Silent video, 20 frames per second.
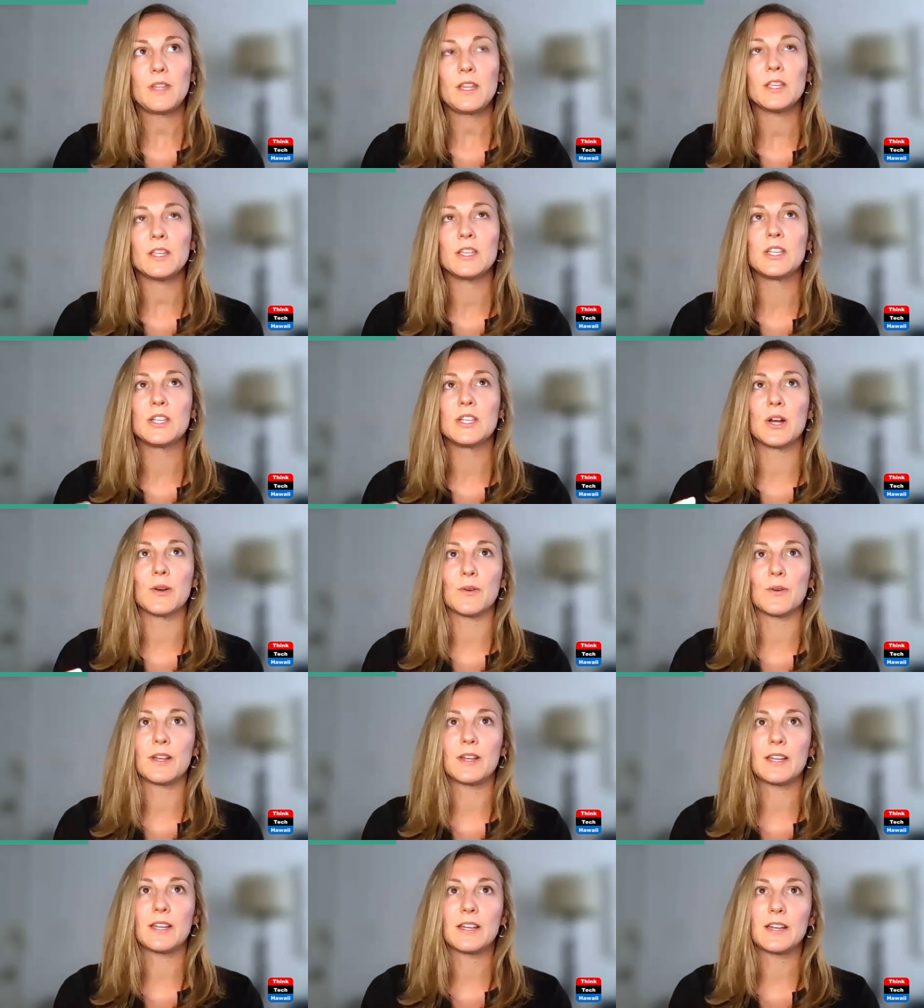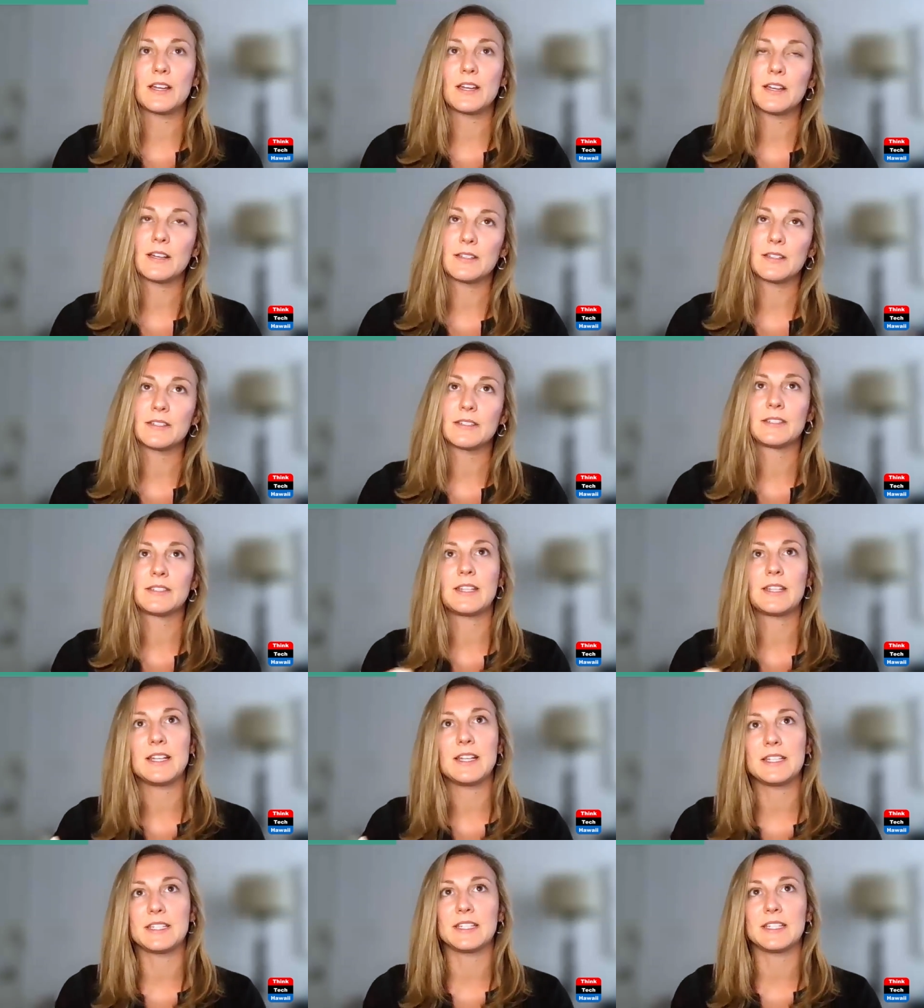you know, eh,
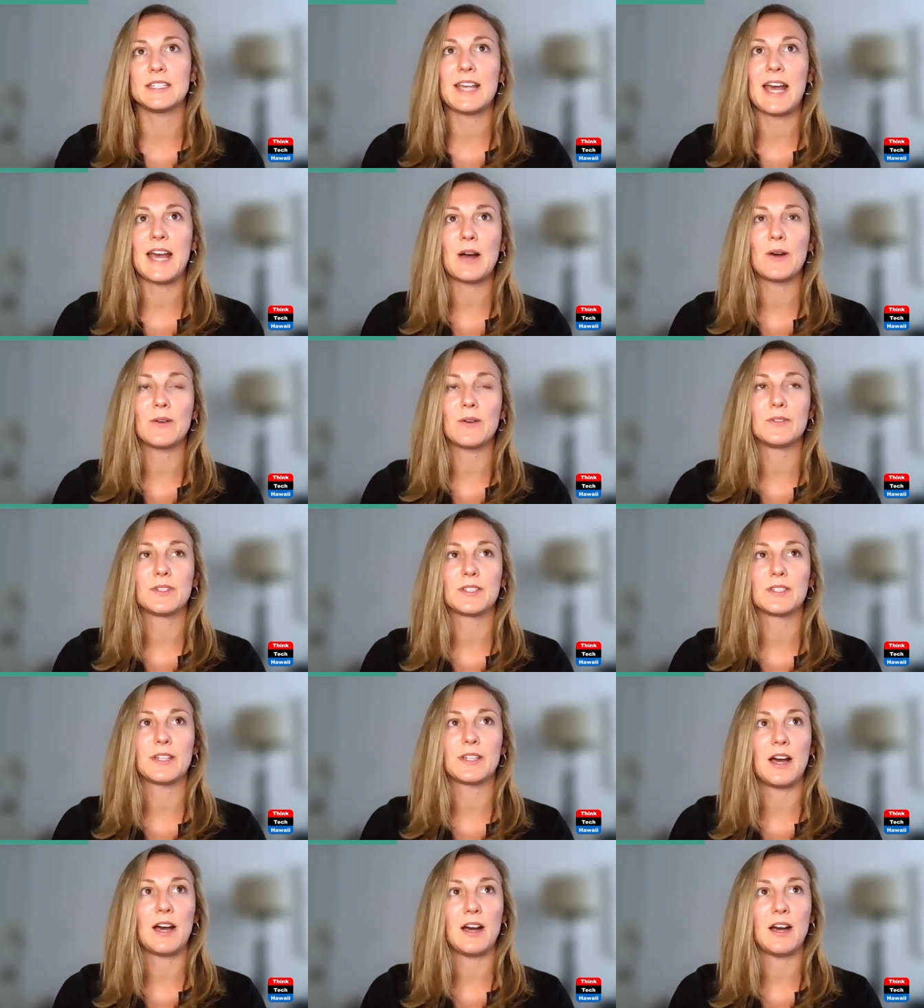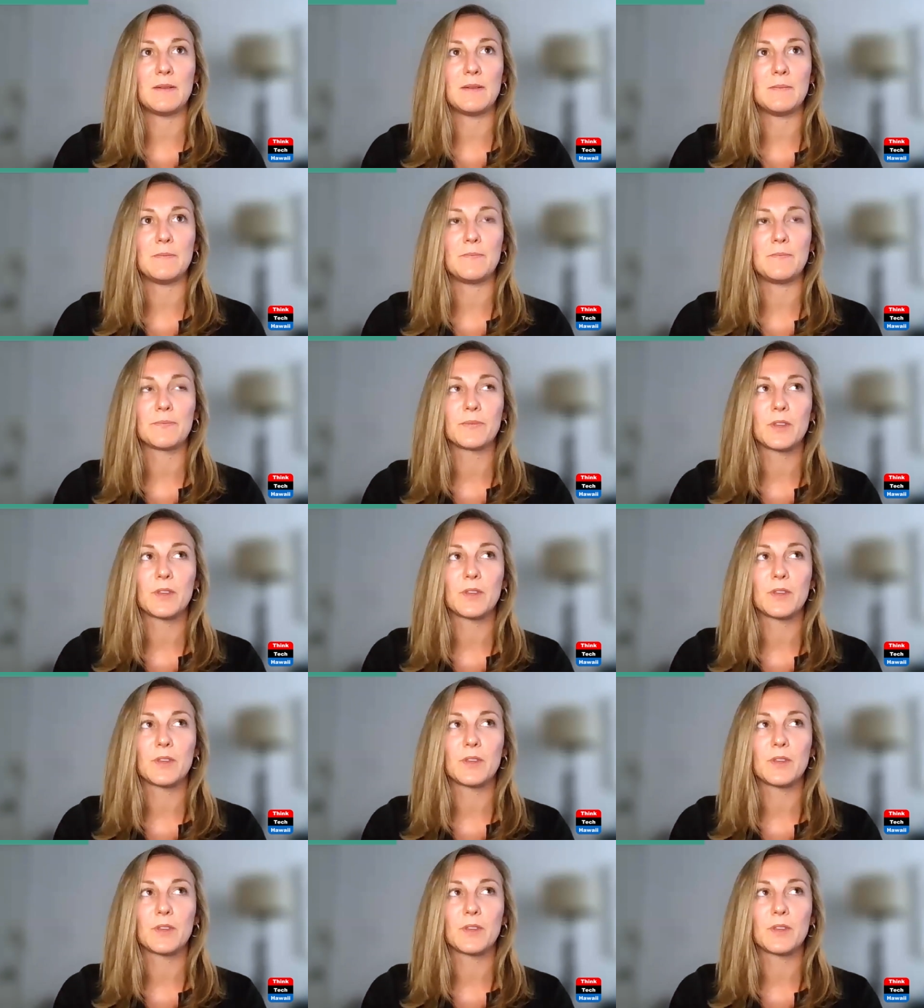cities and towns um,